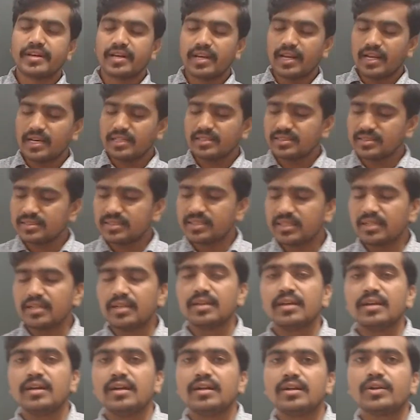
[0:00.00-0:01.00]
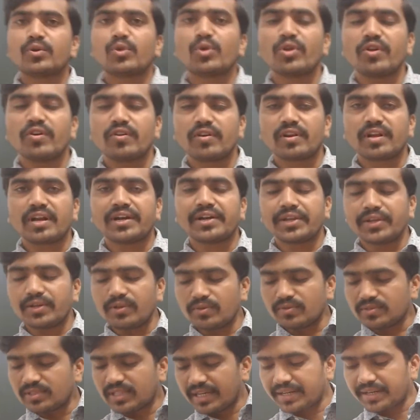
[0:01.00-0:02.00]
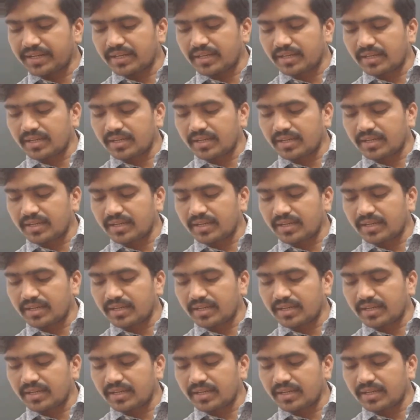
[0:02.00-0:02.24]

class. Today we'll continue that